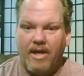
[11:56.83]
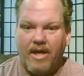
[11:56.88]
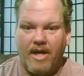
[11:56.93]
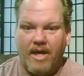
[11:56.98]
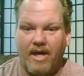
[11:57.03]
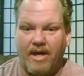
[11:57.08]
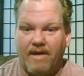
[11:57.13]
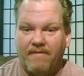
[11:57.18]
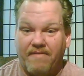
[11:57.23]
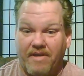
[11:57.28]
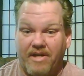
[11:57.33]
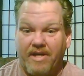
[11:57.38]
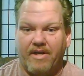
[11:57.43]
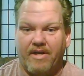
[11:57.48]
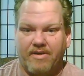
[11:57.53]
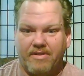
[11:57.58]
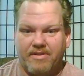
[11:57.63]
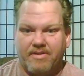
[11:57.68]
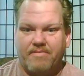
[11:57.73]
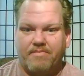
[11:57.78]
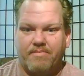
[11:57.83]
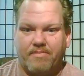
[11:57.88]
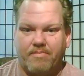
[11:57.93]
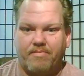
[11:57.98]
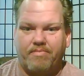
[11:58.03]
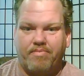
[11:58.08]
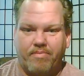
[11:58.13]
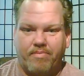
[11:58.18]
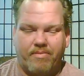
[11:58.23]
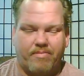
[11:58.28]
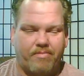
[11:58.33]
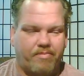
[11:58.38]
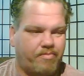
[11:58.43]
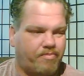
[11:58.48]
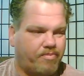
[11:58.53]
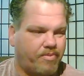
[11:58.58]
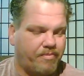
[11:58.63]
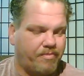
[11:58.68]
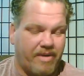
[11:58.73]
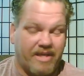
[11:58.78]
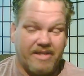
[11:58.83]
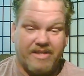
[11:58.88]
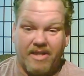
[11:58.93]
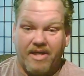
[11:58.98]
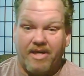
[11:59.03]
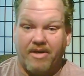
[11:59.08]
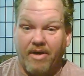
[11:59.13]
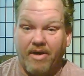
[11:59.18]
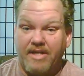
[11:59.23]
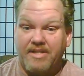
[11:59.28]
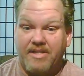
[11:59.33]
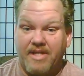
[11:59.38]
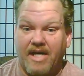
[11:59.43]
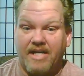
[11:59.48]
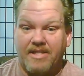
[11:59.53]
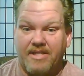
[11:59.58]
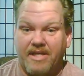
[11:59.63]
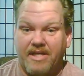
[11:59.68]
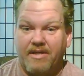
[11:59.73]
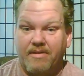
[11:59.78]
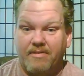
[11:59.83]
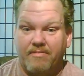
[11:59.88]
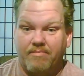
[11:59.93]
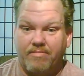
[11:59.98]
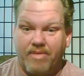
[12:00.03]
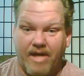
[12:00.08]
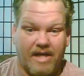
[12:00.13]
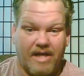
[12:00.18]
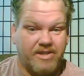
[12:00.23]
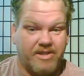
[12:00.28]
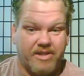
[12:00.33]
uh, videos, basically criticizing Brad